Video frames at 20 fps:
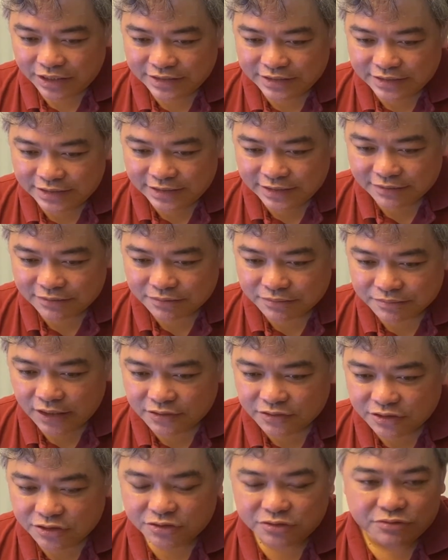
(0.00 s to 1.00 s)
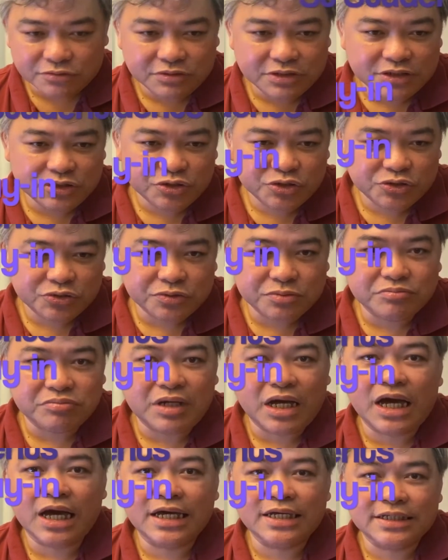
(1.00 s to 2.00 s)
think the students should
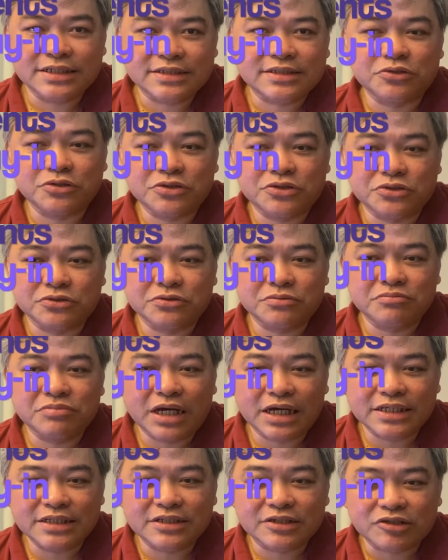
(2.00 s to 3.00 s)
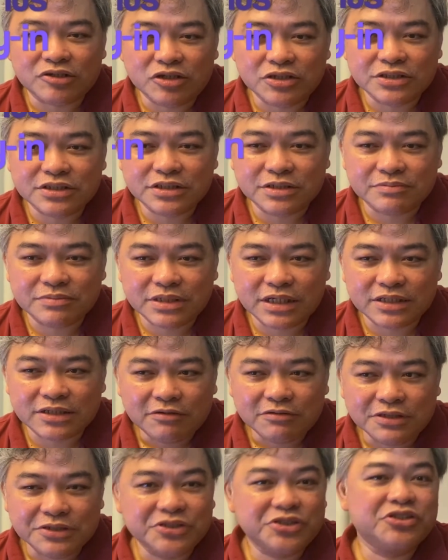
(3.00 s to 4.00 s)
buy it, should buy the concept that
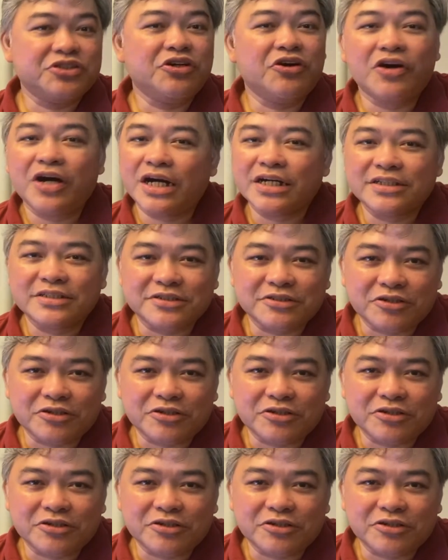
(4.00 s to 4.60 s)
there's no other